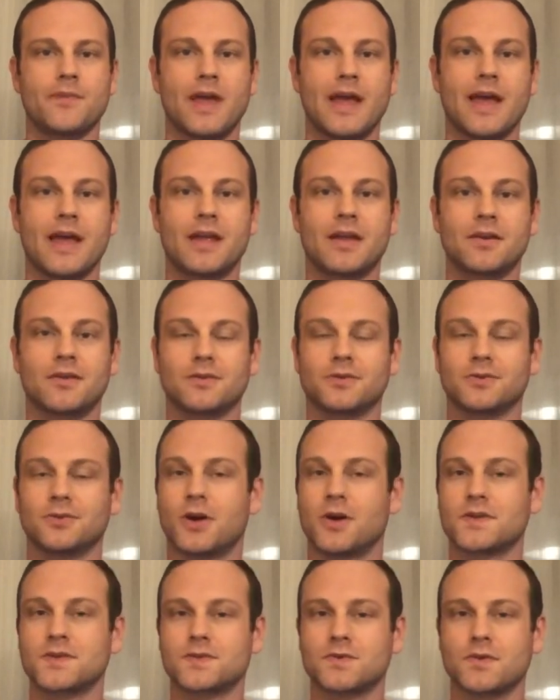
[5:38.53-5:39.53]
And
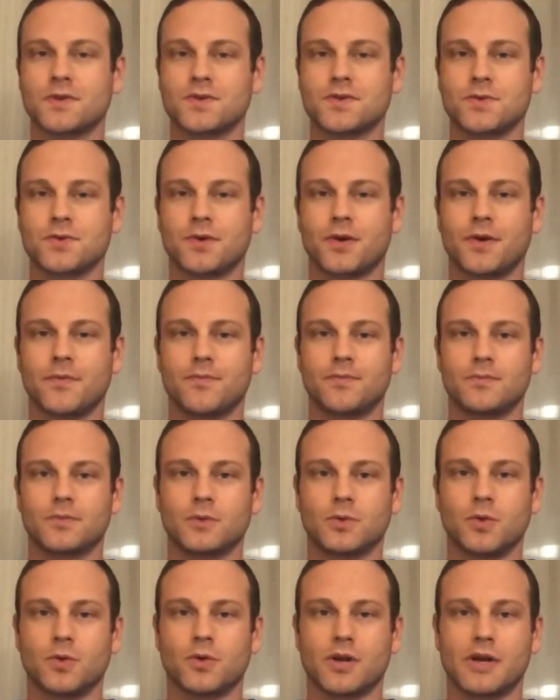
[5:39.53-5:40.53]
long story short,
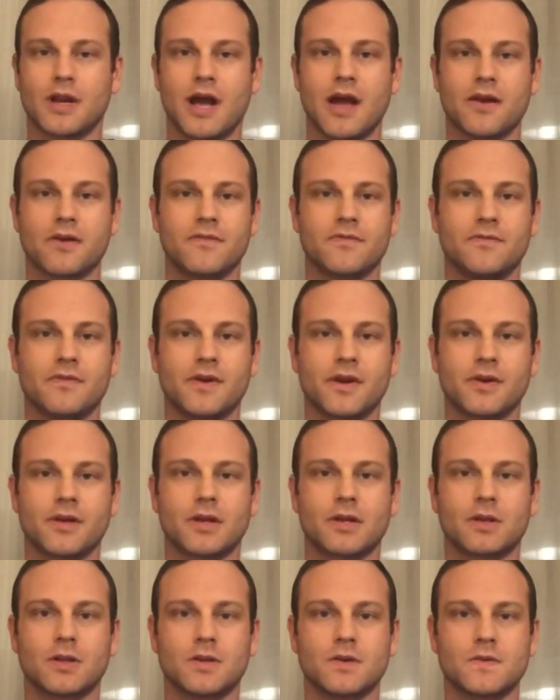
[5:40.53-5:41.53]
Lauren and I are
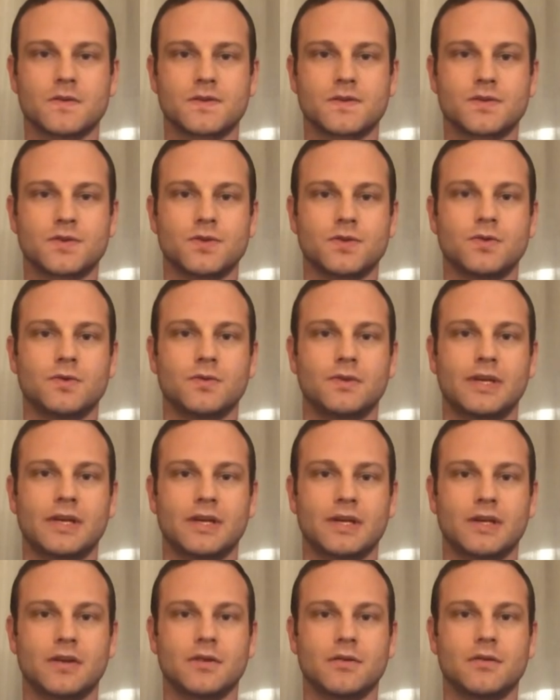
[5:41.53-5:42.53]
very close to
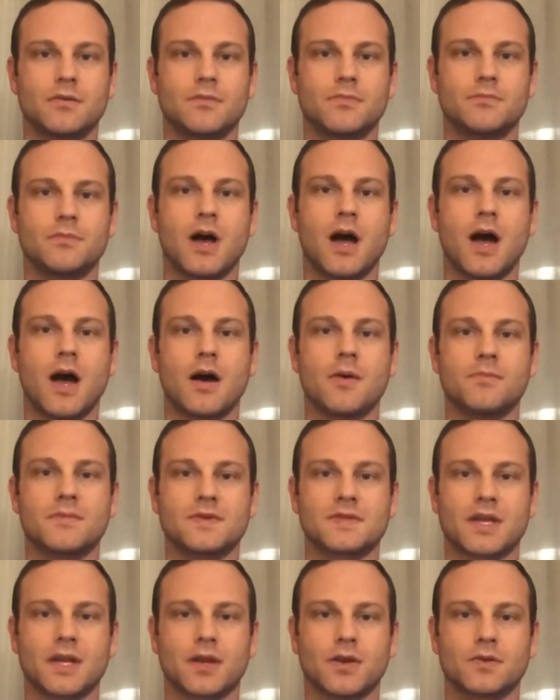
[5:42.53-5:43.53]
getting
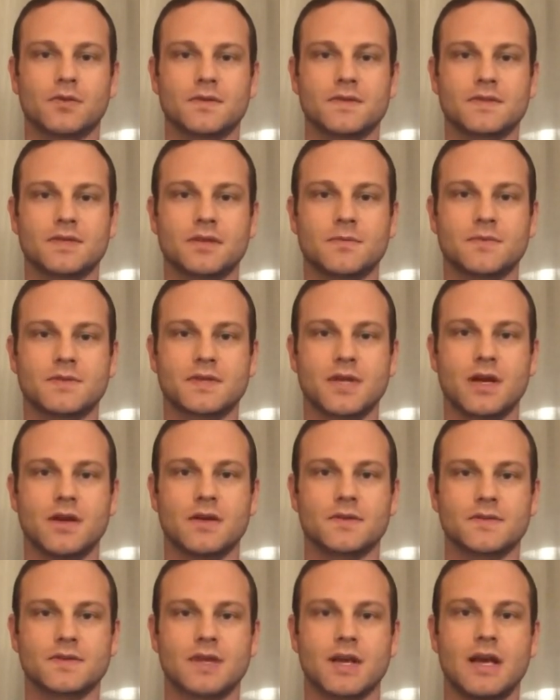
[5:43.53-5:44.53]
mesenchymal stem
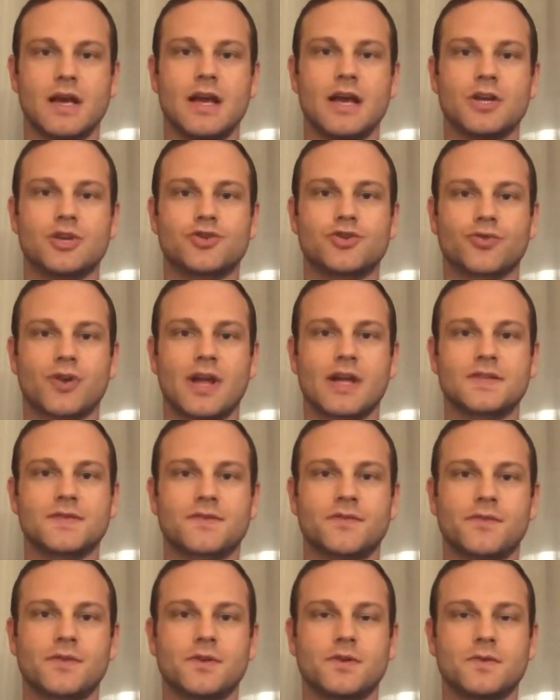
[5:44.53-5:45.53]
cells
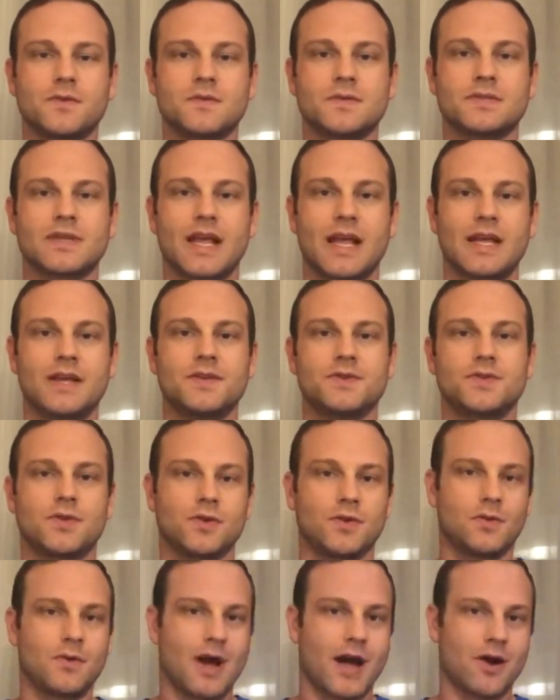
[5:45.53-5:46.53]
transfused
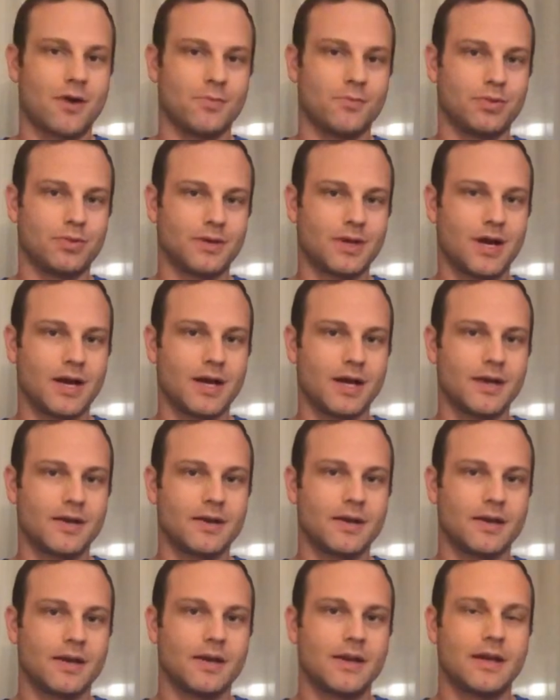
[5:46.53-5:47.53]
into our
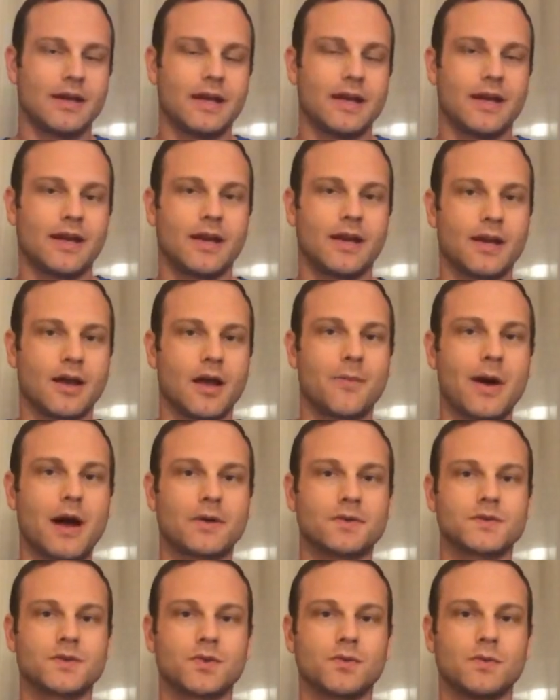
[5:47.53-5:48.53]
blood in
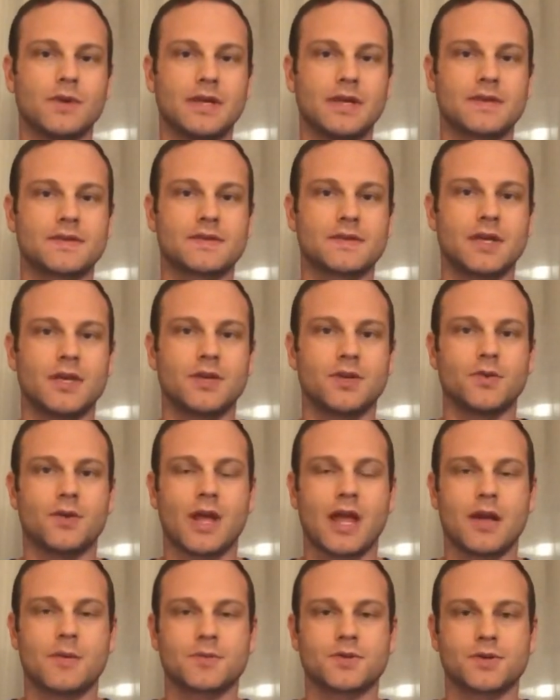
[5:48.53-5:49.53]
about 2 weeks in New
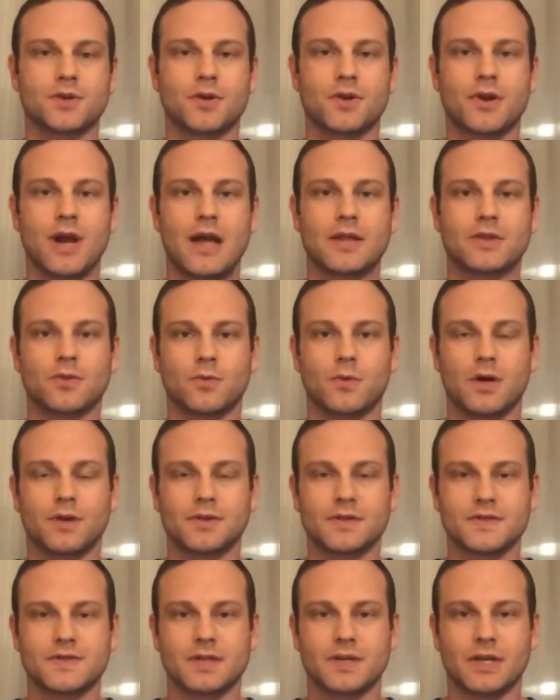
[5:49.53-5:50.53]
Hampshire at the
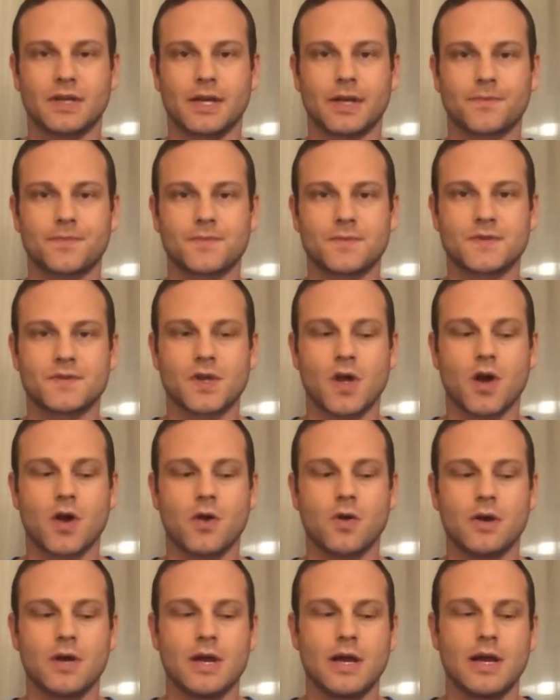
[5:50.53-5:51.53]
Wellness Clinic.
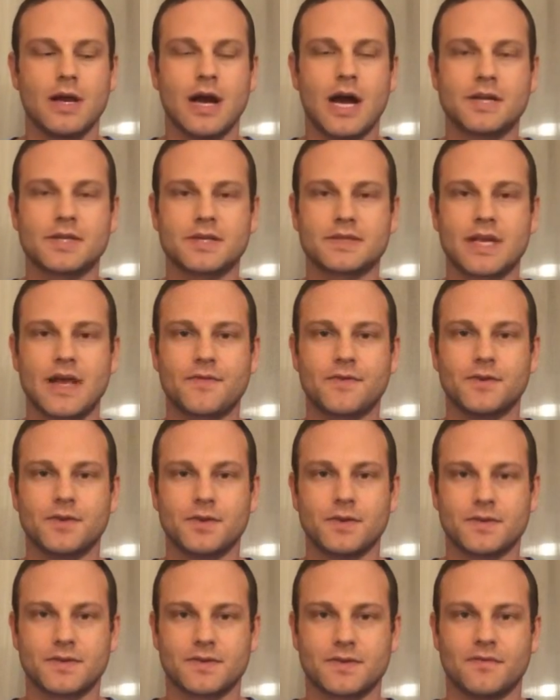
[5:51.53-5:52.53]
So I just have to
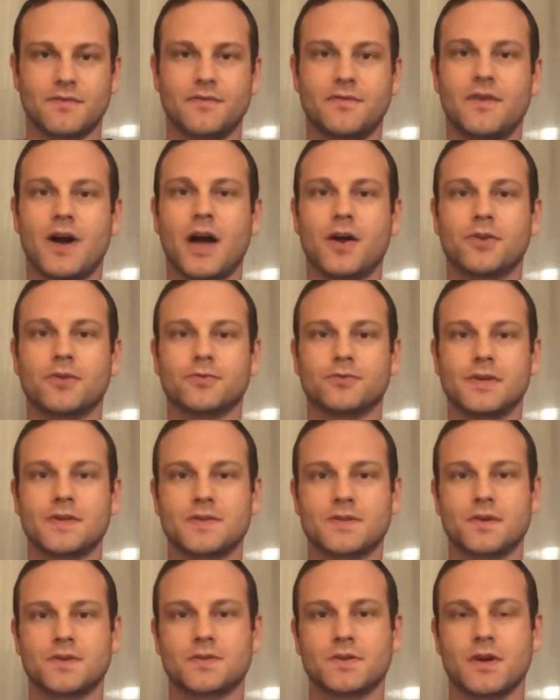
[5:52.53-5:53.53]
do some final
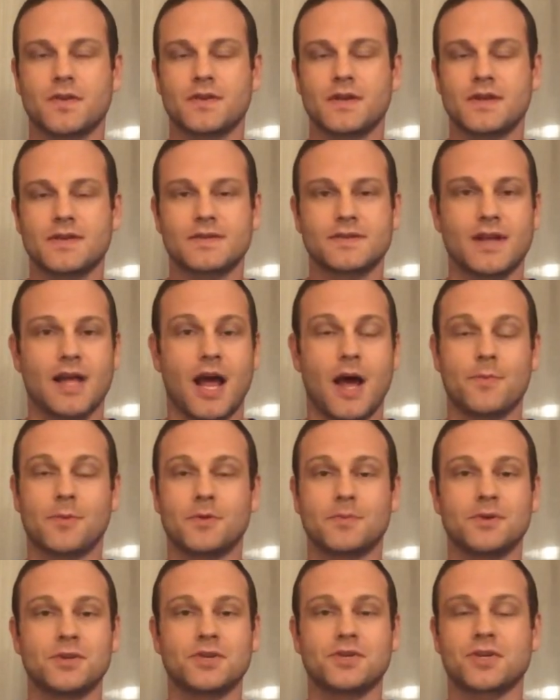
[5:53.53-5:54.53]
research on this. I'm
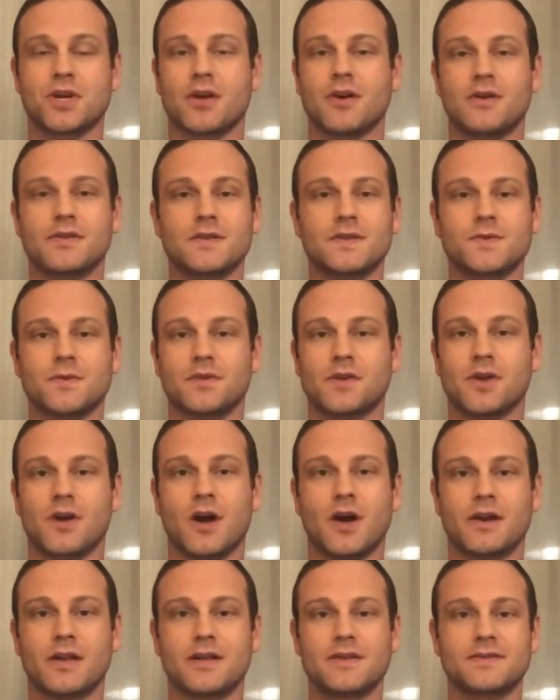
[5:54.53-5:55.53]
gonna be sharing this with the
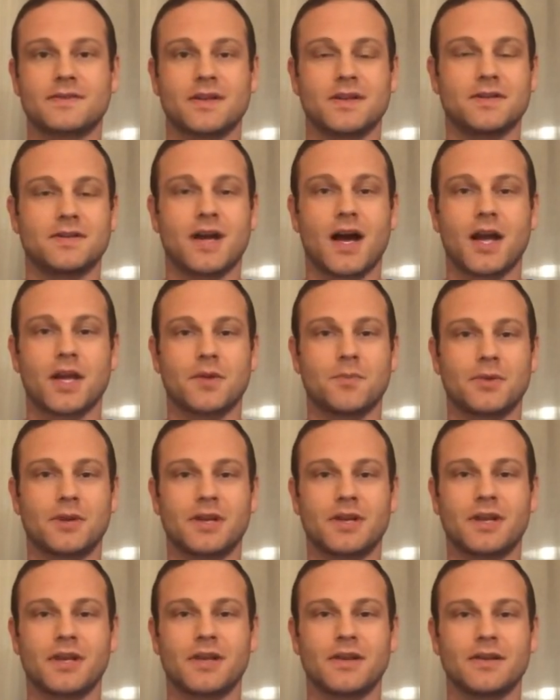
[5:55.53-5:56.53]
audience and
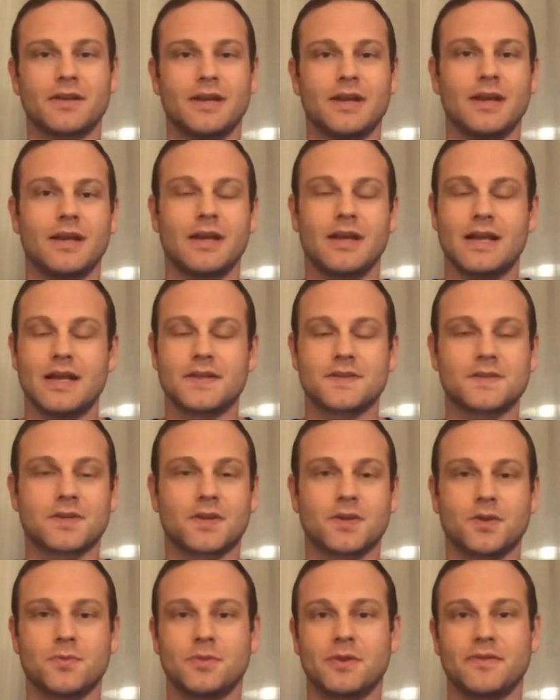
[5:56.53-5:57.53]
documenting it. It's
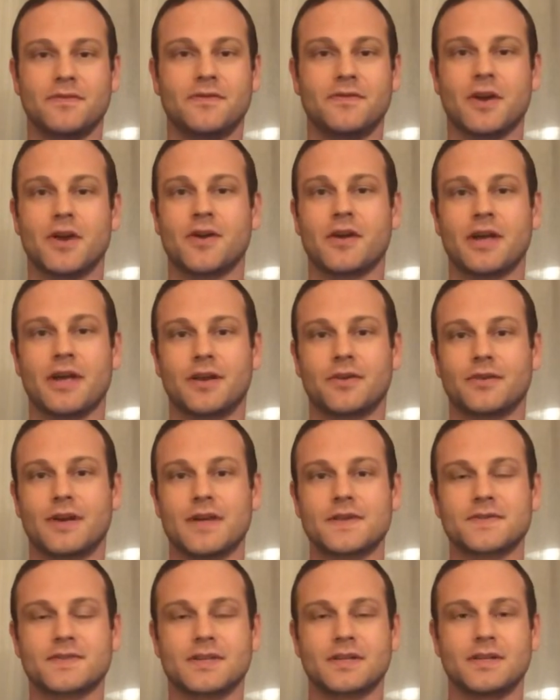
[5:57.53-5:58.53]
gonna be very
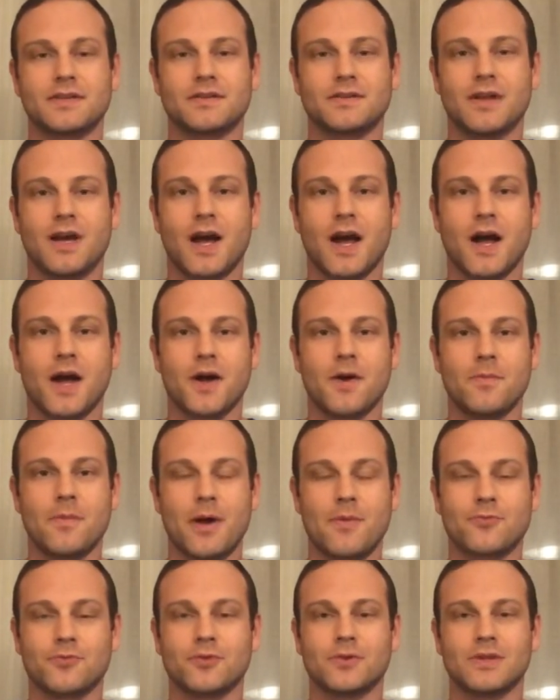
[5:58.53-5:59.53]
interesting.
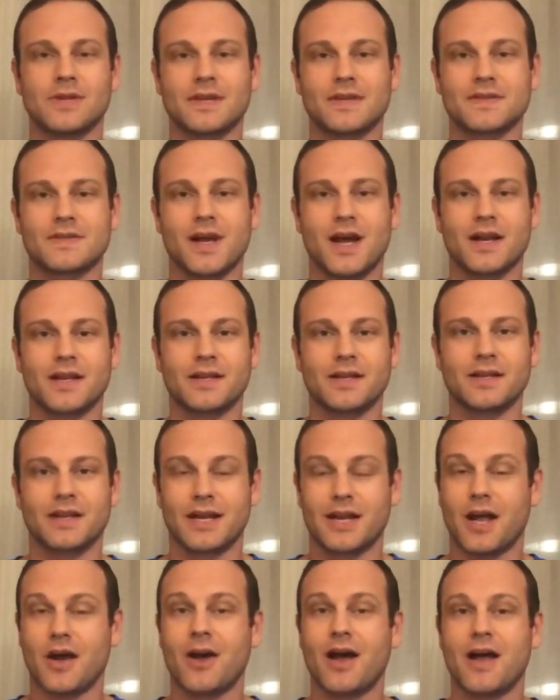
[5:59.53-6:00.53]
I'm really excited,
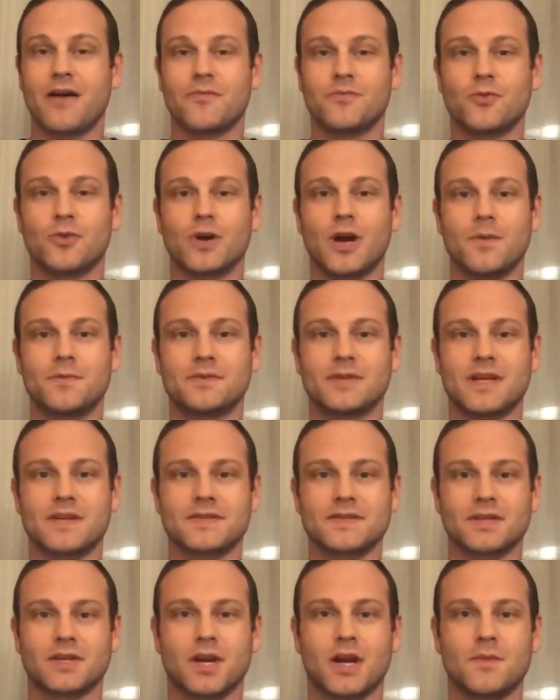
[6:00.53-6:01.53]
and I'll have more
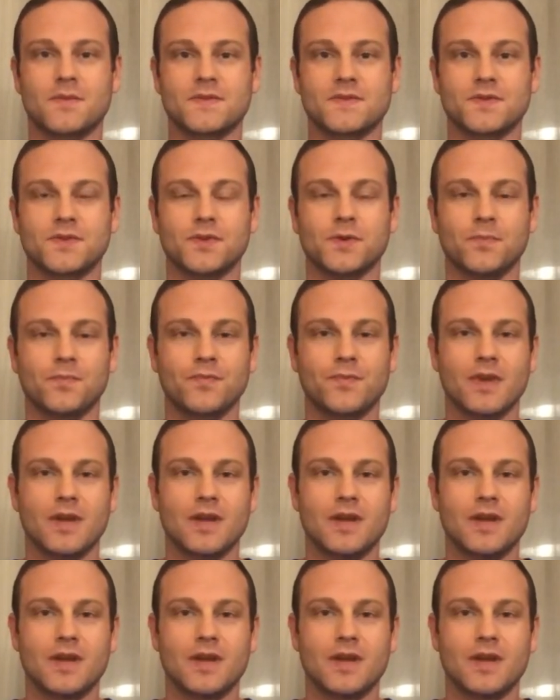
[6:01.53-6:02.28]
updates to come soon.